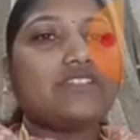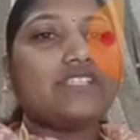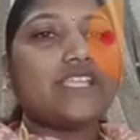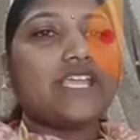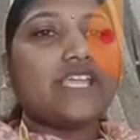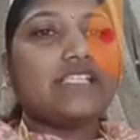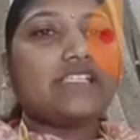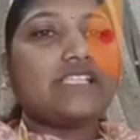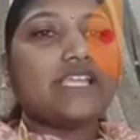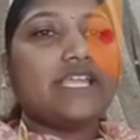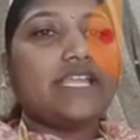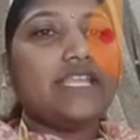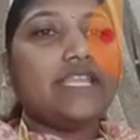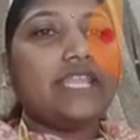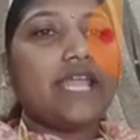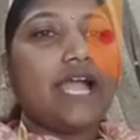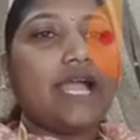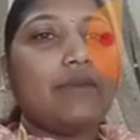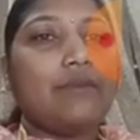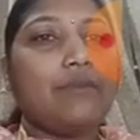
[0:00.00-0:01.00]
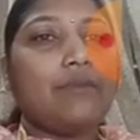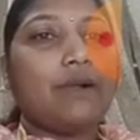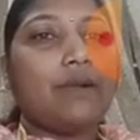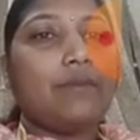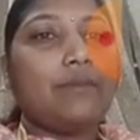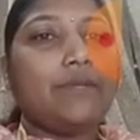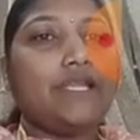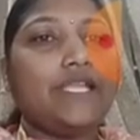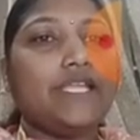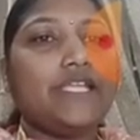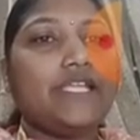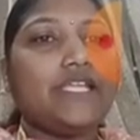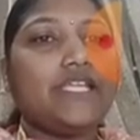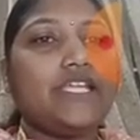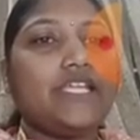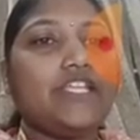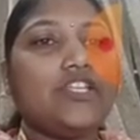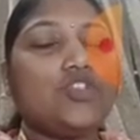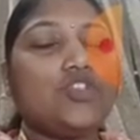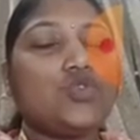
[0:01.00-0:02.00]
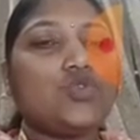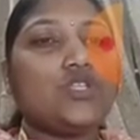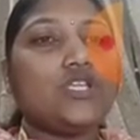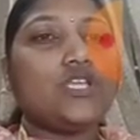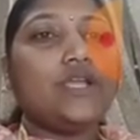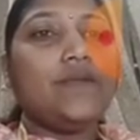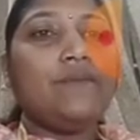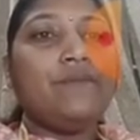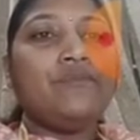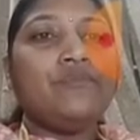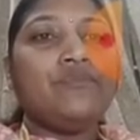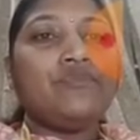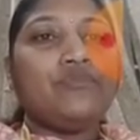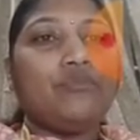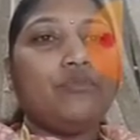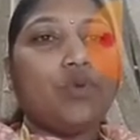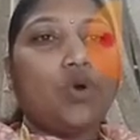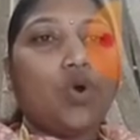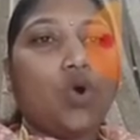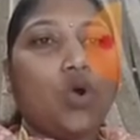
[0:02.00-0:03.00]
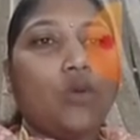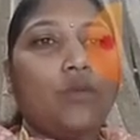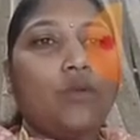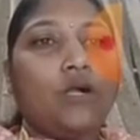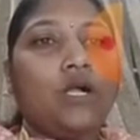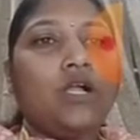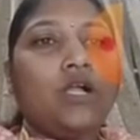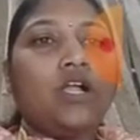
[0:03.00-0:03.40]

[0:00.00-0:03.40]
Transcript: they send that public key to the Bob.